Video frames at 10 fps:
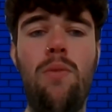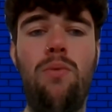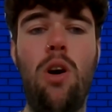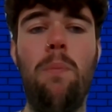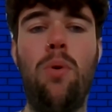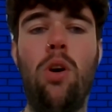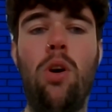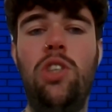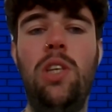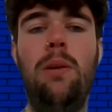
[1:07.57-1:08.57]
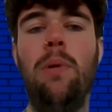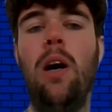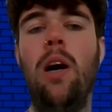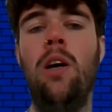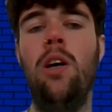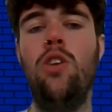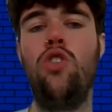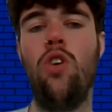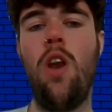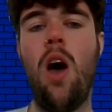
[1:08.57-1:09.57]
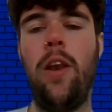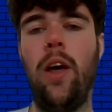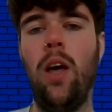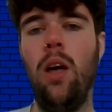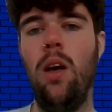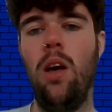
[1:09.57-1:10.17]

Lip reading: from Proxima Jornada.